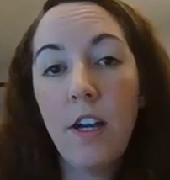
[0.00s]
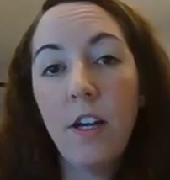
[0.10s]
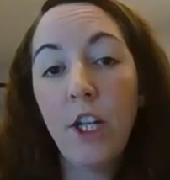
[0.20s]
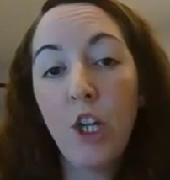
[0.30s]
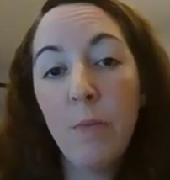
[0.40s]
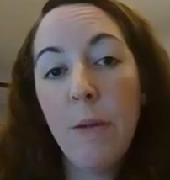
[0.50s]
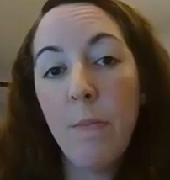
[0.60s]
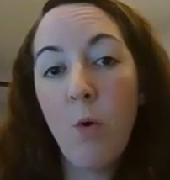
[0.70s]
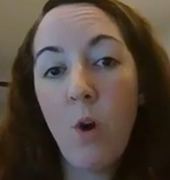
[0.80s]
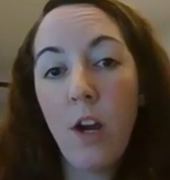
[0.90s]
a little bit
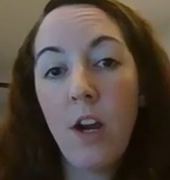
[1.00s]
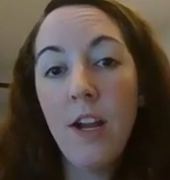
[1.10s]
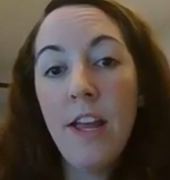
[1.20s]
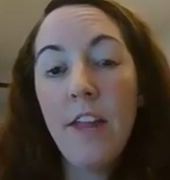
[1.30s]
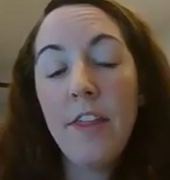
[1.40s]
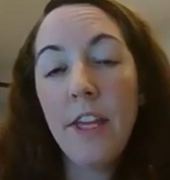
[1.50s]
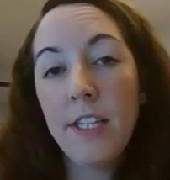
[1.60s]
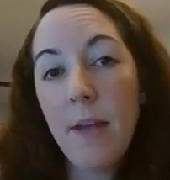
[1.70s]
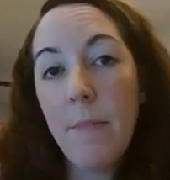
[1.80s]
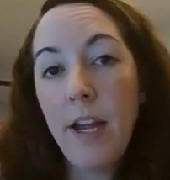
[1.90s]
more things
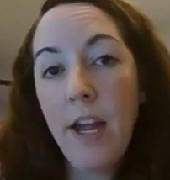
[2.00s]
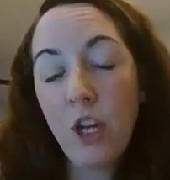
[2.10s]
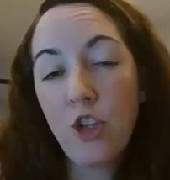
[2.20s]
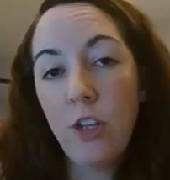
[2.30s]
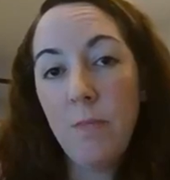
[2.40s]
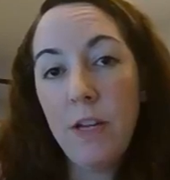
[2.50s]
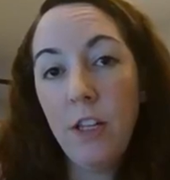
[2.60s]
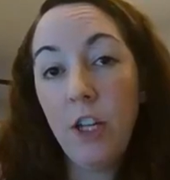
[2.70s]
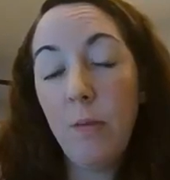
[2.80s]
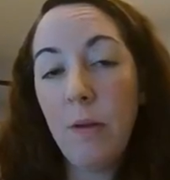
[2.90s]
that might actually be a
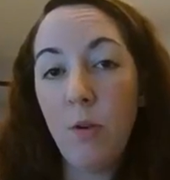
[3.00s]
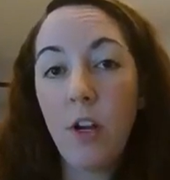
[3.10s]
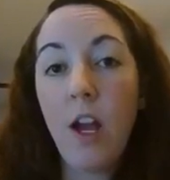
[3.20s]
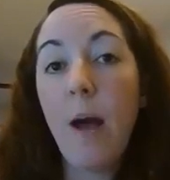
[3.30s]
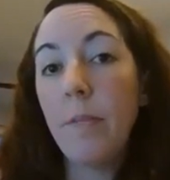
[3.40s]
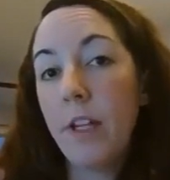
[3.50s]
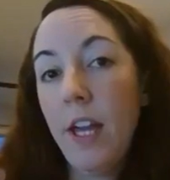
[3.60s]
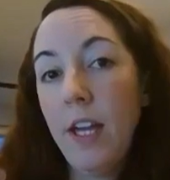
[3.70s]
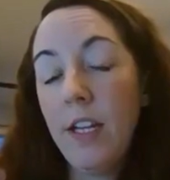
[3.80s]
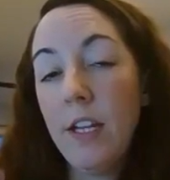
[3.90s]
little bit more
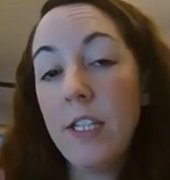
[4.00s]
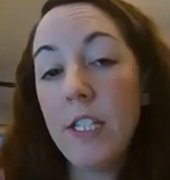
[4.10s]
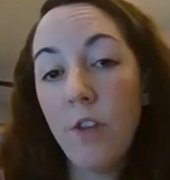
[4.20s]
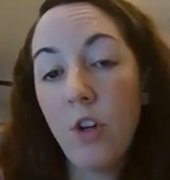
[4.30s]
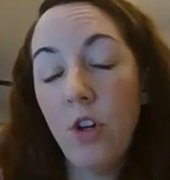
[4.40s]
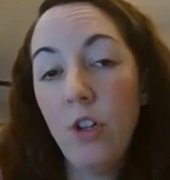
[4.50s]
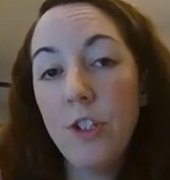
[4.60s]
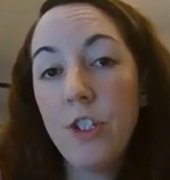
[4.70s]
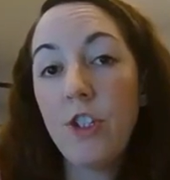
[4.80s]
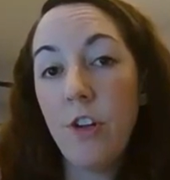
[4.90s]
complicated and
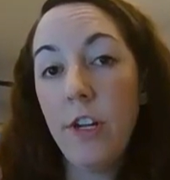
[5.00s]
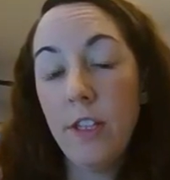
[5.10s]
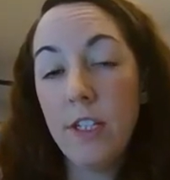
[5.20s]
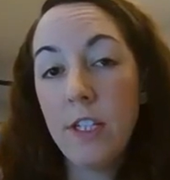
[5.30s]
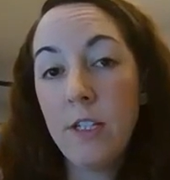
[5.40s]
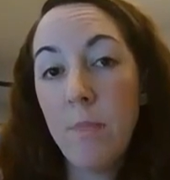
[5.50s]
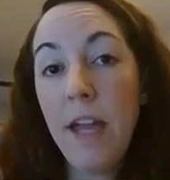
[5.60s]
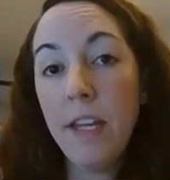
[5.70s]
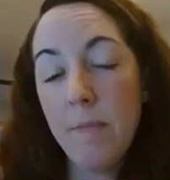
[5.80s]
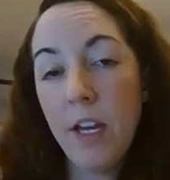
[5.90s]
difficult during this
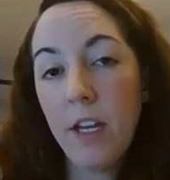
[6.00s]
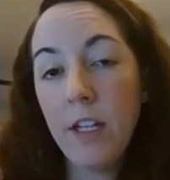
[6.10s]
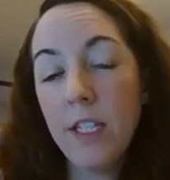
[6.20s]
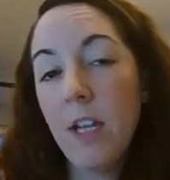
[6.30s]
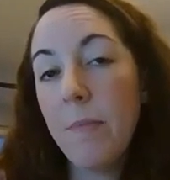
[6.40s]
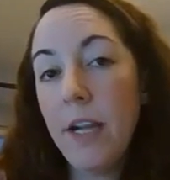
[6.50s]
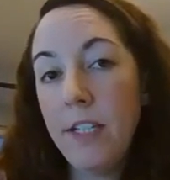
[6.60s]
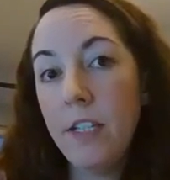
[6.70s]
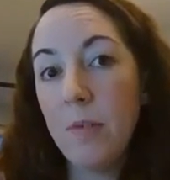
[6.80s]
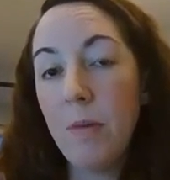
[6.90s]
pandemic and some
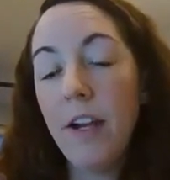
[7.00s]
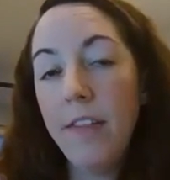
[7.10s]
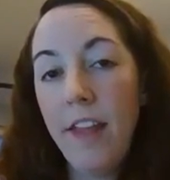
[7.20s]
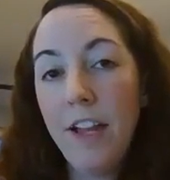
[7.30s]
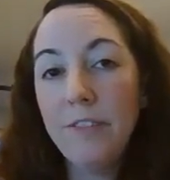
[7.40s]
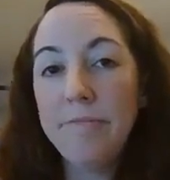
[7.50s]
ideas behind that.